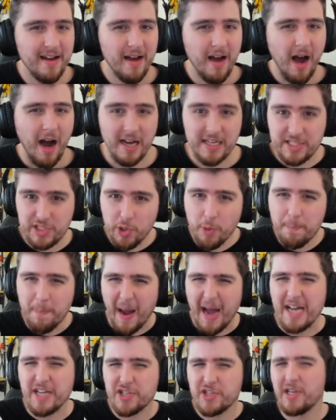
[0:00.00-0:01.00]
I still
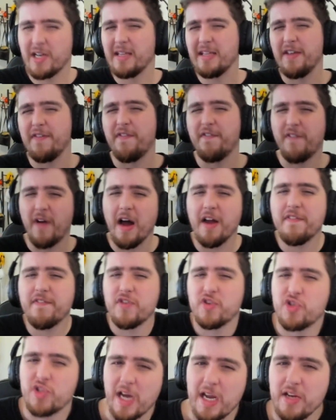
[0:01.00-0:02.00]
passionately fight for
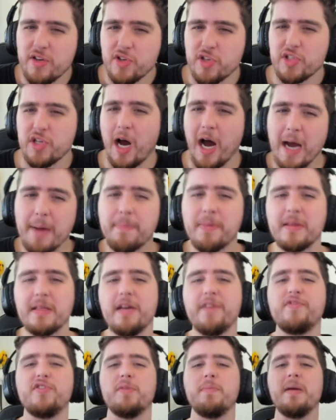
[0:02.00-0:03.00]
changes I
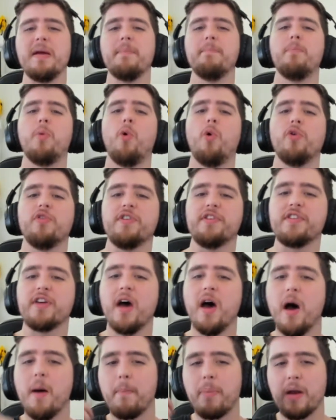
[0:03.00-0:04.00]
believe to be important,
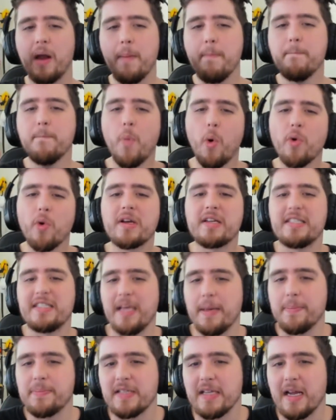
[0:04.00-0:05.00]
but I'm more
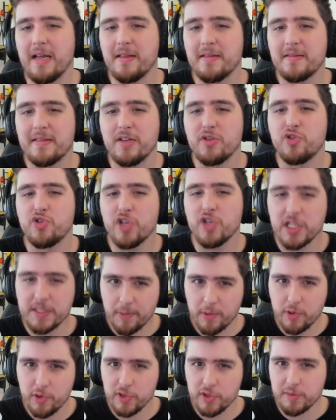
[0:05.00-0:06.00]
accepting that just
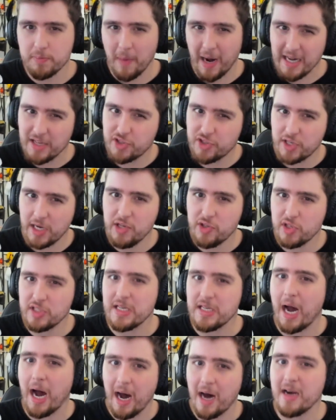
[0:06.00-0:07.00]
because my changes
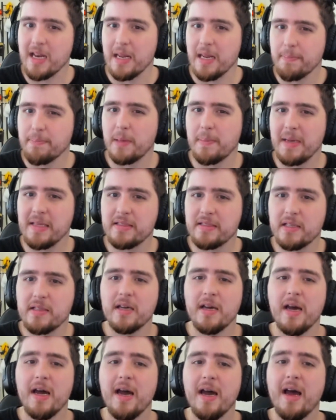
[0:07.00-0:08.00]
aren't implemented,
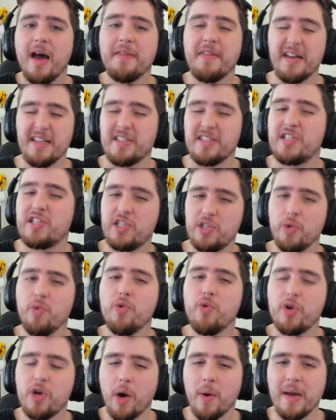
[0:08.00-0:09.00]
that it's
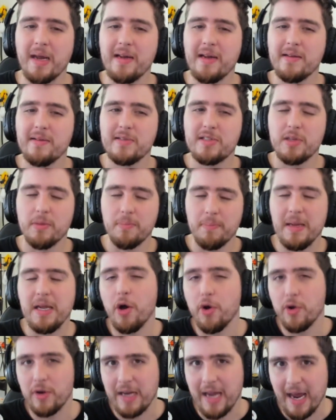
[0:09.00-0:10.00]
still going to be
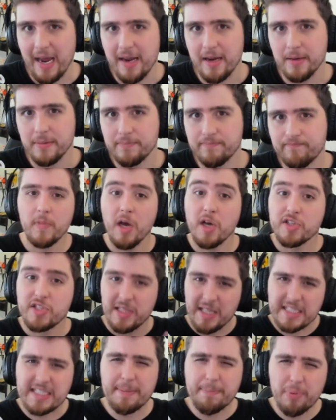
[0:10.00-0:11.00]
okay. So
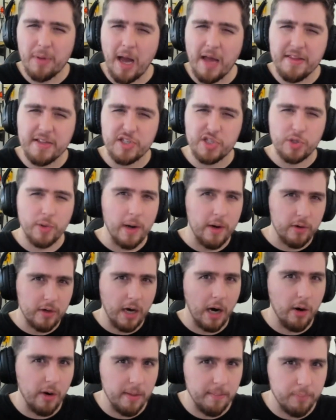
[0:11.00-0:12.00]
let's apply this to our
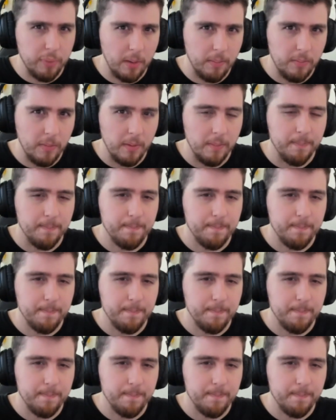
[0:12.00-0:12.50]
current problem.